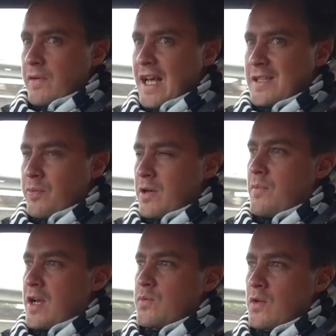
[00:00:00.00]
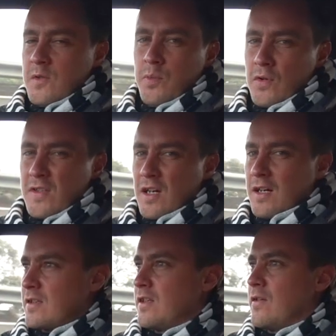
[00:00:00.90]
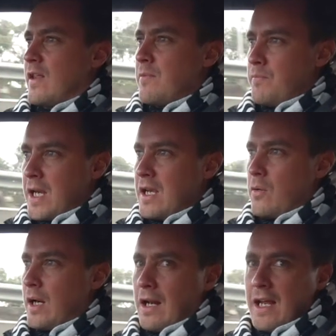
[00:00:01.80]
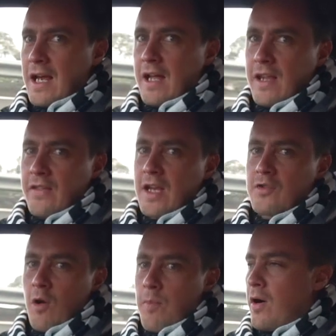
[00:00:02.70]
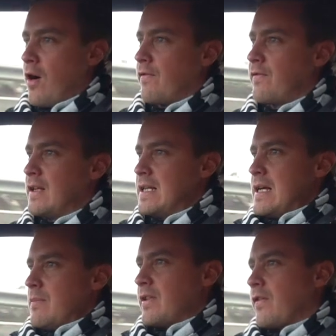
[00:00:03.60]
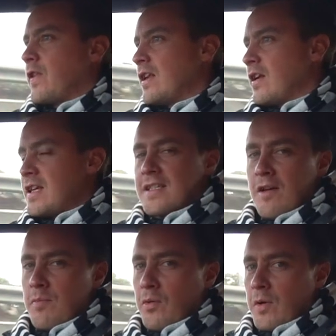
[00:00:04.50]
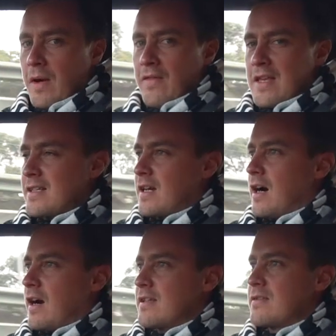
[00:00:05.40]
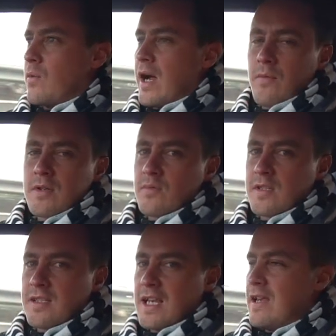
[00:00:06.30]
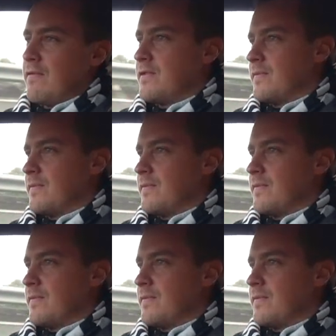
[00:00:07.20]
but that's pretty much what sports cars do. They peak quickly and then they drop off. But the thing that is so important about this car is the way it was received.